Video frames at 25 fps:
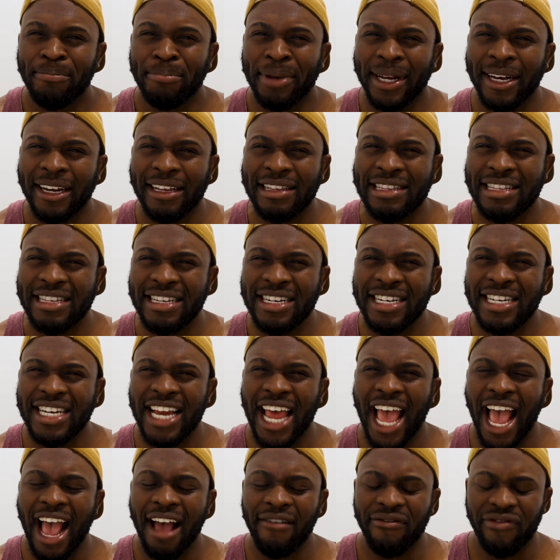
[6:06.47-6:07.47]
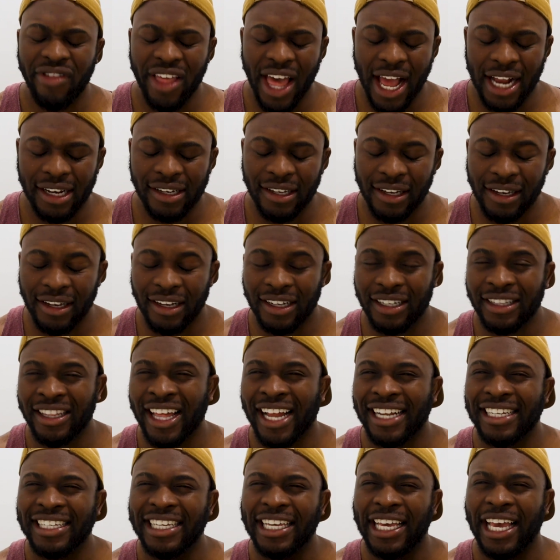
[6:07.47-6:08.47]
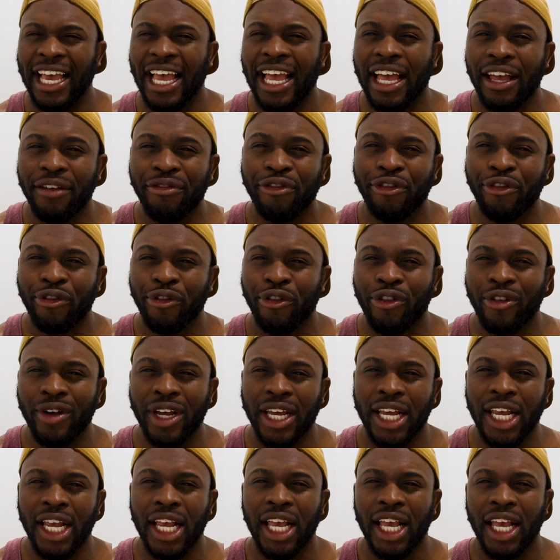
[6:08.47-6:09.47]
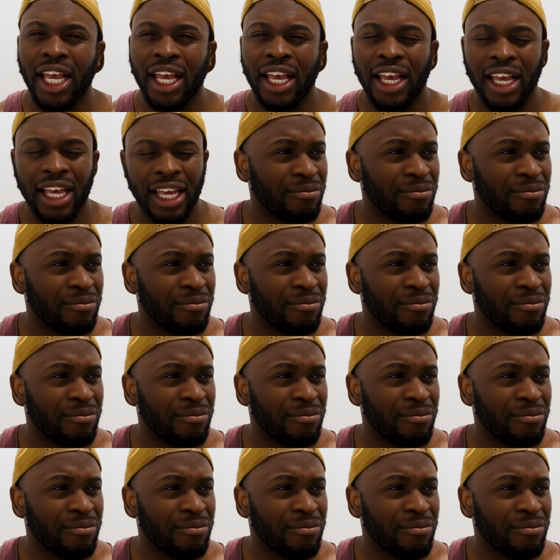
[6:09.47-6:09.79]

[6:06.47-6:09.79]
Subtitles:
but it didn't have that carefree,